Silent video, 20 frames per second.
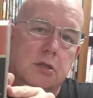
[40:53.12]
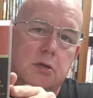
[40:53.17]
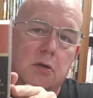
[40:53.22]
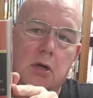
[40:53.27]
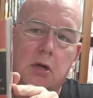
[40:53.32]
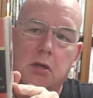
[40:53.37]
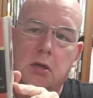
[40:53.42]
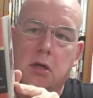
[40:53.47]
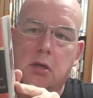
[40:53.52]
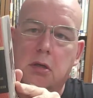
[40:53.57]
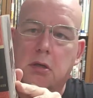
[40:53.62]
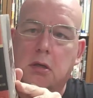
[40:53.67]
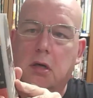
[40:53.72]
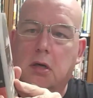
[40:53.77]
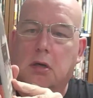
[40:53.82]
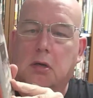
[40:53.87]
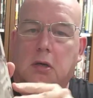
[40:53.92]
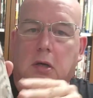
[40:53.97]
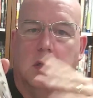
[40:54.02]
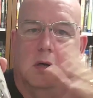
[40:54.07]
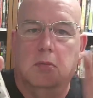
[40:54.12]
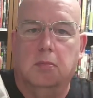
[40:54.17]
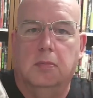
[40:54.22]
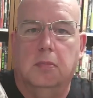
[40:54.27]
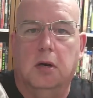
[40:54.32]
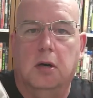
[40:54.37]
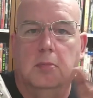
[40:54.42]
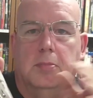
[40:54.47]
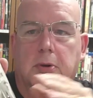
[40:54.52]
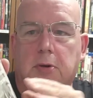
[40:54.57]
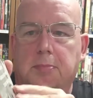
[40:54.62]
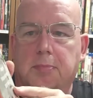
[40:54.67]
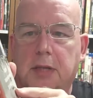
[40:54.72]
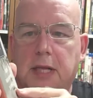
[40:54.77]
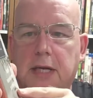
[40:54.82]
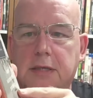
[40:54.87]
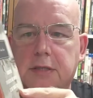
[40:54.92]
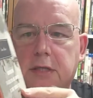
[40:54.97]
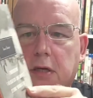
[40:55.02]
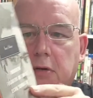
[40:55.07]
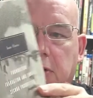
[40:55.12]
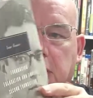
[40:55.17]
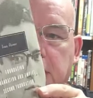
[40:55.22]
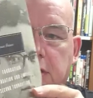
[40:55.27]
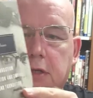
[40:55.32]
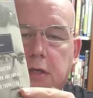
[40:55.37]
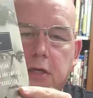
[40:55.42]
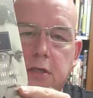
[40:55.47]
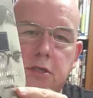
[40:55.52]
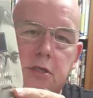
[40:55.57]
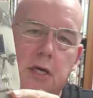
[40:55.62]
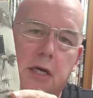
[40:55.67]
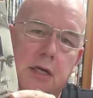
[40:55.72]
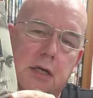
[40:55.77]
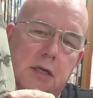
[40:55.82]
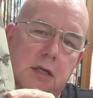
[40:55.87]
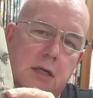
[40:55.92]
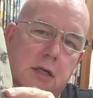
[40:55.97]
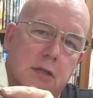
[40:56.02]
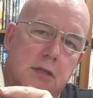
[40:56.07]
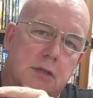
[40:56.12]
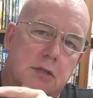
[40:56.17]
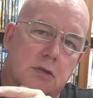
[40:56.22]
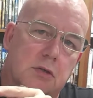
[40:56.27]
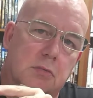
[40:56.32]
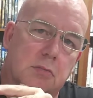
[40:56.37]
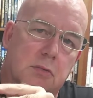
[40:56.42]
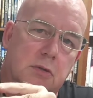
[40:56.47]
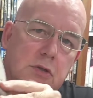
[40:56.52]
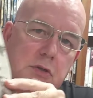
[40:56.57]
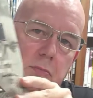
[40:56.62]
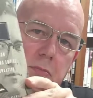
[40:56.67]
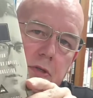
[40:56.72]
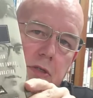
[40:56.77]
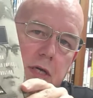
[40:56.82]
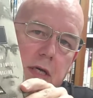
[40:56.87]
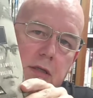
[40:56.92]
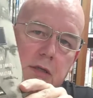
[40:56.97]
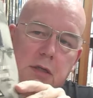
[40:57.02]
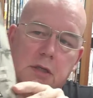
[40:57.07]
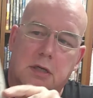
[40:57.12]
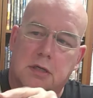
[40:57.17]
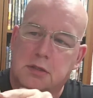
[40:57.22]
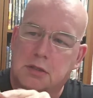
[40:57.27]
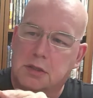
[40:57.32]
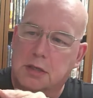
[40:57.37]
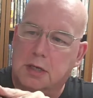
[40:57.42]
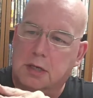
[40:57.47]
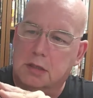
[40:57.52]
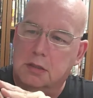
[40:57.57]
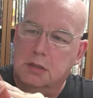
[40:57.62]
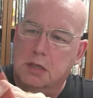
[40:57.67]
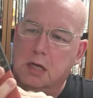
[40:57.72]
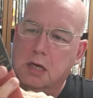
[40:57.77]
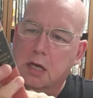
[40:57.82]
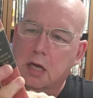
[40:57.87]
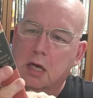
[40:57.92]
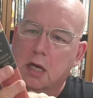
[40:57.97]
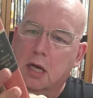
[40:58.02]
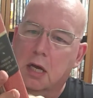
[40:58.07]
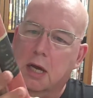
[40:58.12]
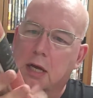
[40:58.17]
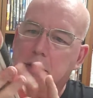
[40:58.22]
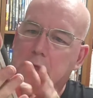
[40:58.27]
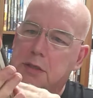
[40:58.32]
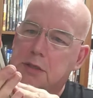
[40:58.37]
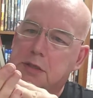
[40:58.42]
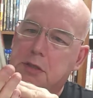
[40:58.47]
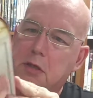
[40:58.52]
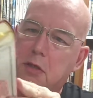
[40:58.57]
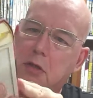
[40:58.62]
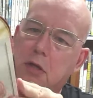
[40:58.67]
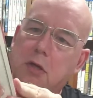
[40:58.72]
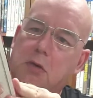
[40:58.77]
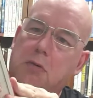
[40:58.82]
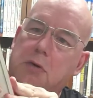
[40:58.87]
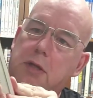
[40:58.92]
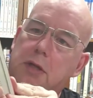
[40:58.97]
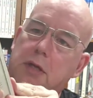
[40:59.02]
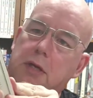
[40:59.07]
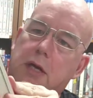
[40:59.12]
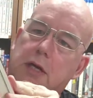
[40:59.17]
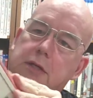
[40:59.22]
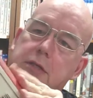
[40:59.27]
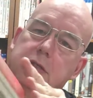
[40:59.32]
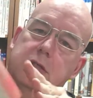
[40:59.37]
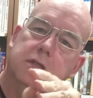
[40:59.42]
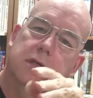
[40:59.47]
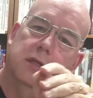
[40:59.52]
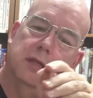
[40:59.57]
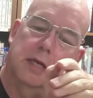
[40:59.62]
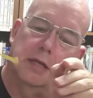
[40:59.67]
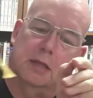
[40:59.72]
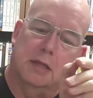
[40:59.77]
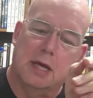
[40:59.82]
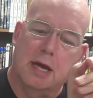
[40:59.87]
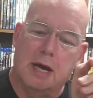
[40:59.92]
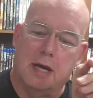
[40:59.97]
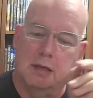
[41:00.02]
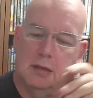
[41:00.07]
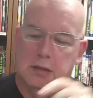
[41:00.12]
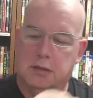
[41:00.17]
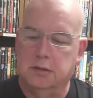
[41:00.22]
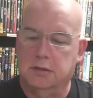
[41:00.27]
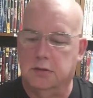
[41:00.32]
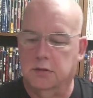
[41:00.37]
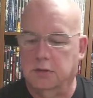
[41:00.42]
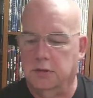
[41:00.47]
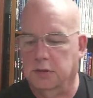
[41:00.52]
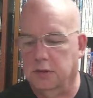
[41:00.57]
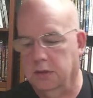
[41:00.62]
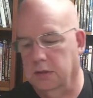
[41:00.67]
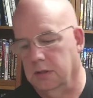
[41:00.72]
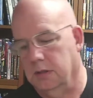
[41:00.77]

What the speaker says: So I'll put plastic around the dust jackets to protect the dust jackets, and they still look really nice like that. So